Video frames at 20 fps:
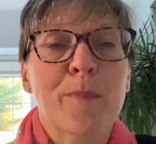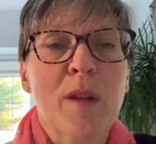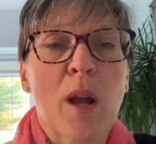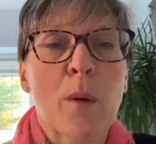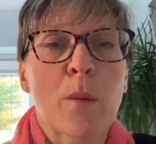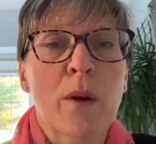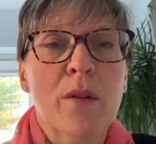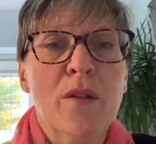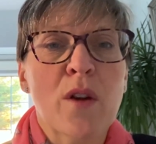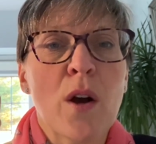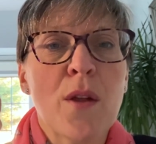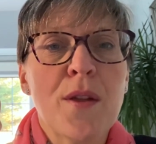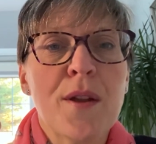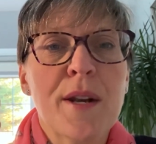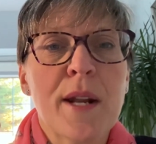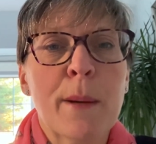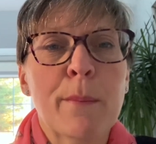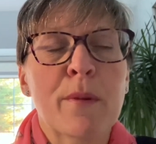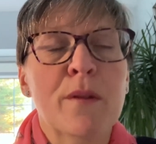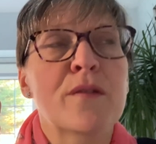We've got the
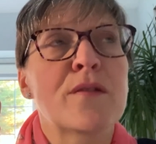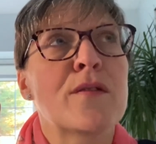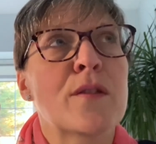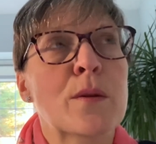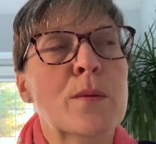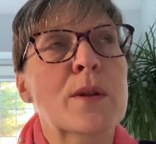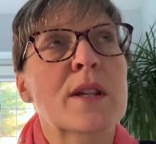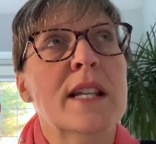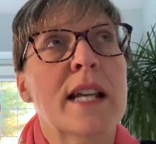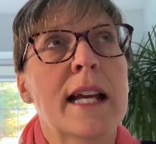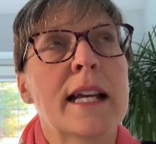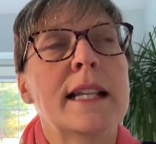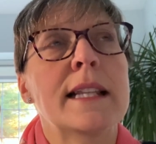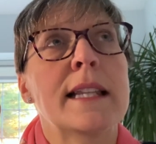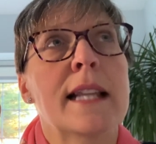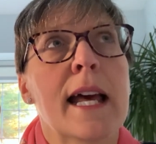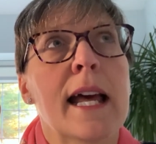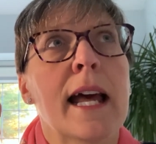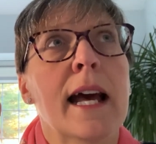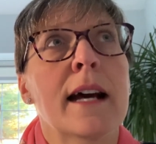number 14
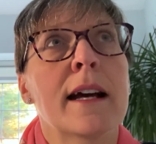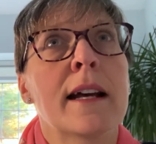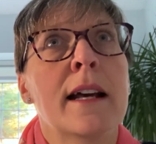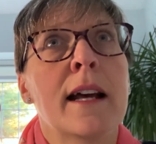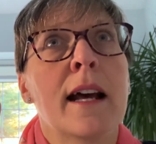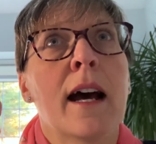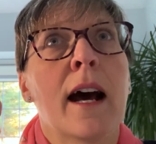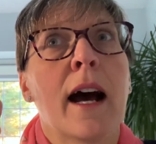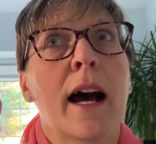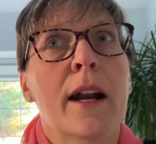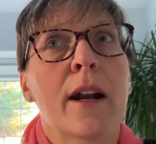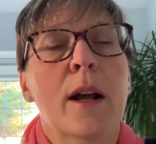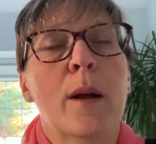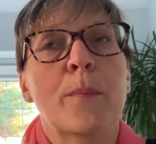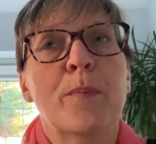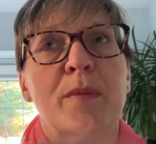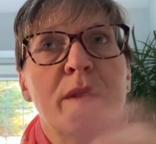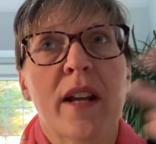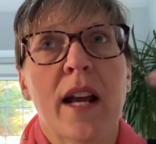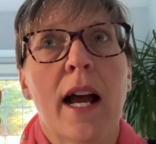there. And
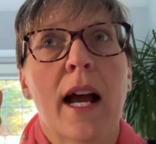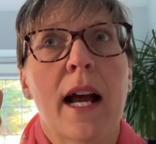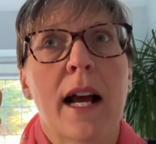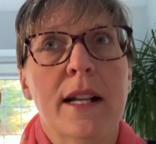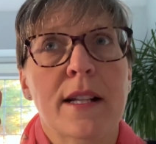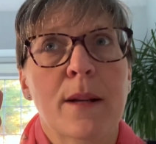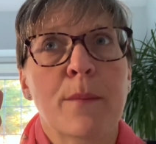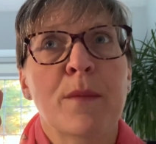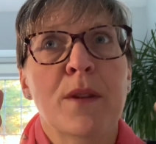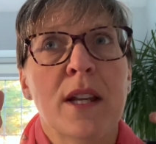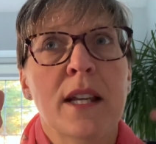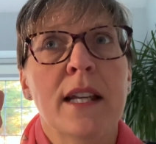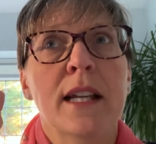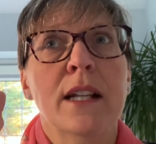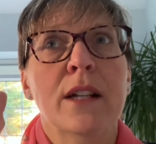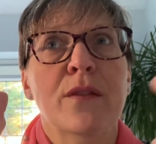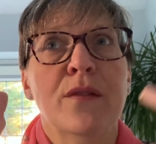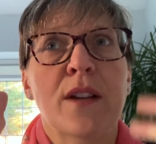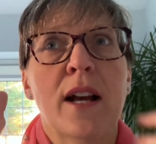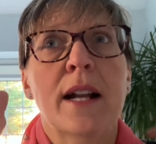as I'm
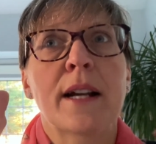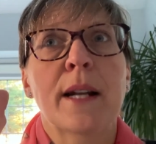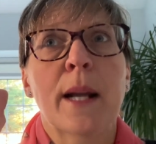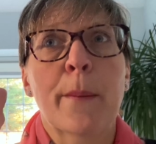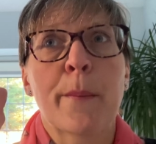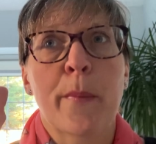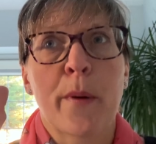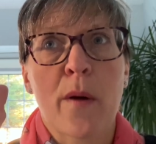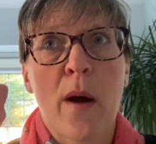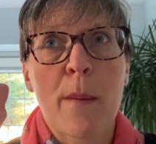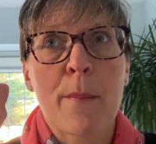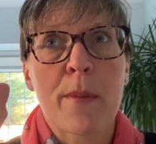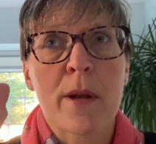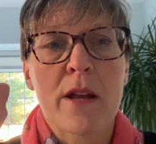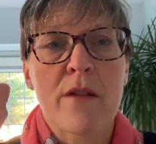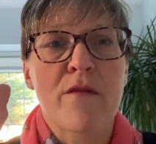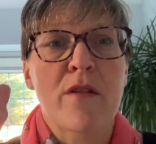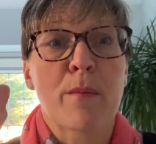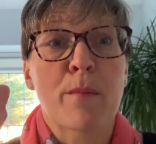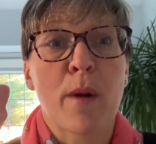thinking of that number, I'm
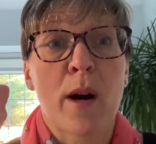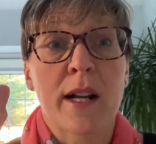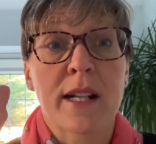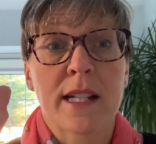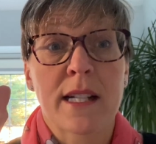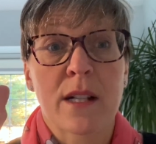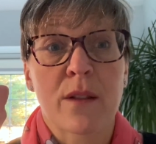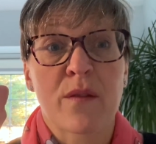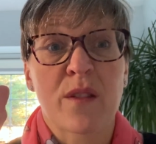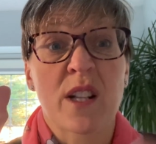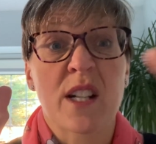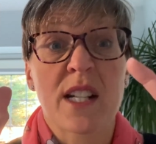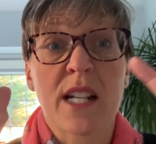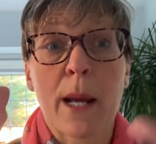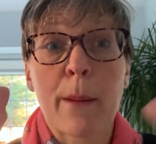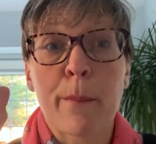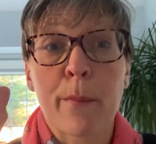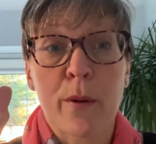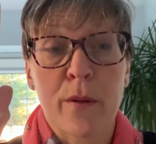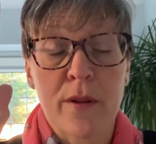being reminded of the
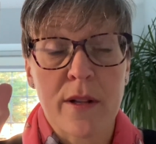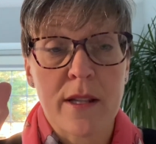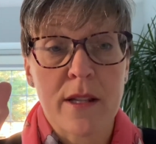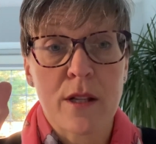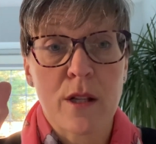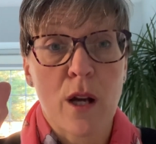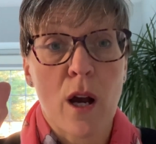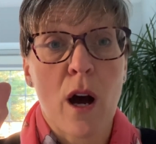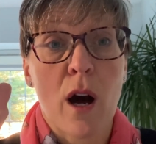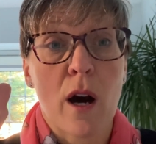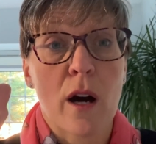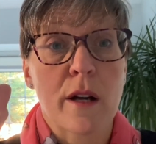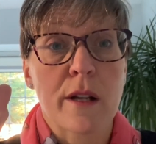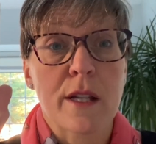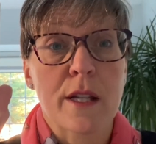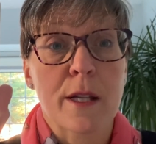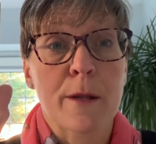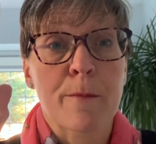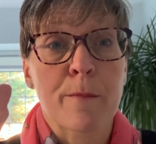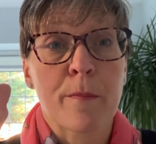Temperance card,
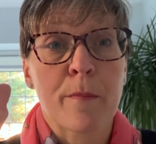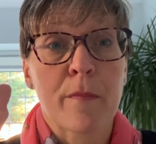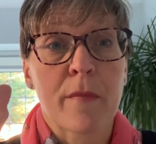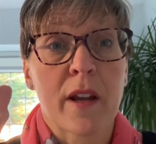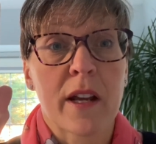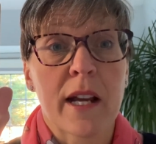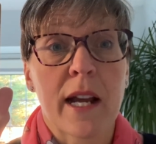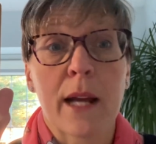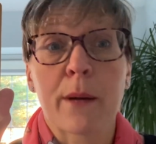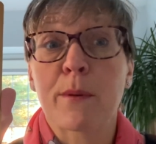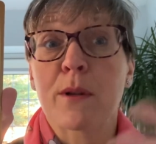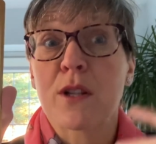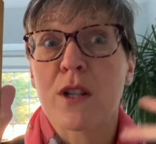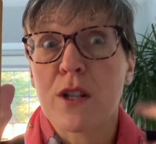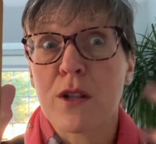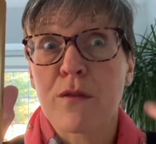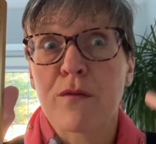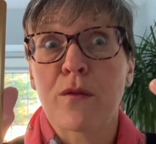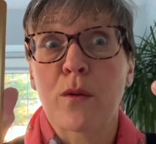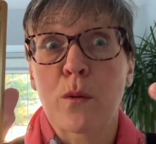okay, which
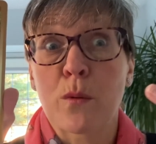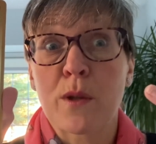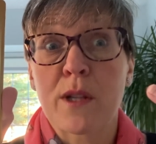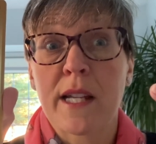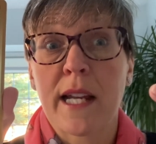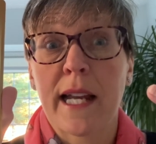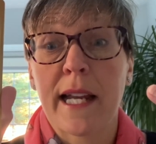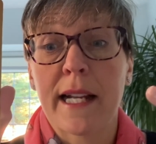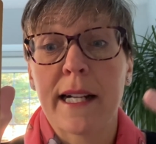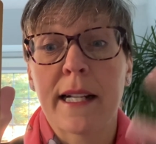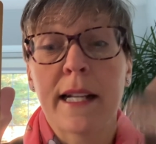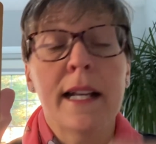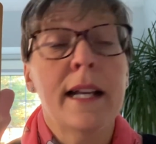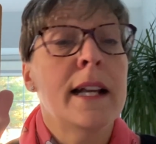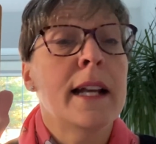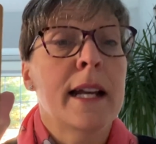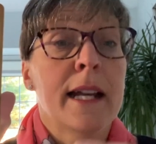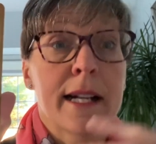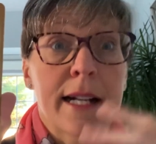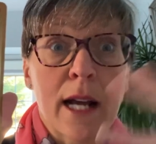is 14
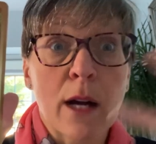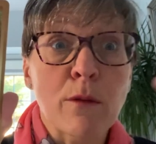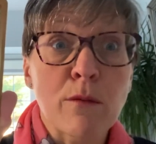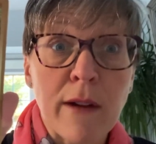in our